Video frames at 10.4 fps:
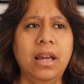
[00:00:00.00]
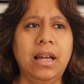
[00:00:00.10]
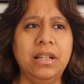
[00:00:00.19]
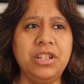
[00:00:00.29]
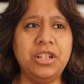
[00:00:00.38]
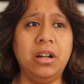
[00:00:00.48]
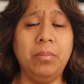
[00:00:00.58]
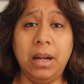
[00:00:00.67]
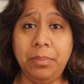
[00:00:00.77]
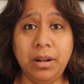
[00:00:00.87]
and share
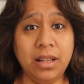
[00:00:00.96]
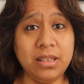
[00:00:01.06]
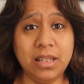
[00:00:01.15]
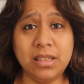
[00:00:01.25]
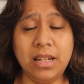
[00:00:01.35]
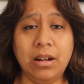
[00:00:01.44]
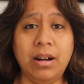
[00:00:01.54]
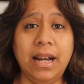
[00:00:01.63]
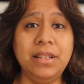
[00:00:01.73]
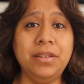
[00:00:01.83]
my process and how
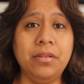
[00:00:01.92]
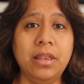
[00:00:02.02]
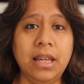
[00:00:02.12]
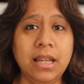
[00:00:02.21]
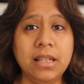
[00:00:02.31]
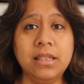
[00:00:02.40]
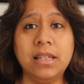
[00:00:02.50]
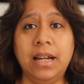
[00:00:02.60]
I do things.